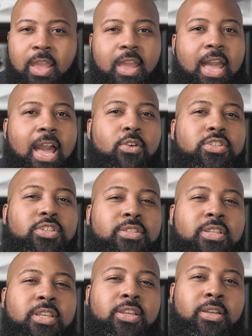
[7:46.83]
How would you
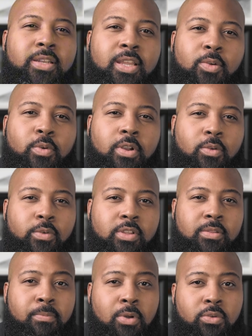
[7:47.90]
secure a network with
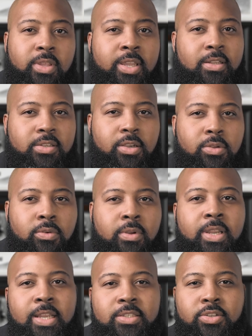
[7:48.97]
both internal and
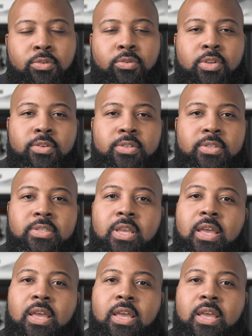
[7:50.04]
external users,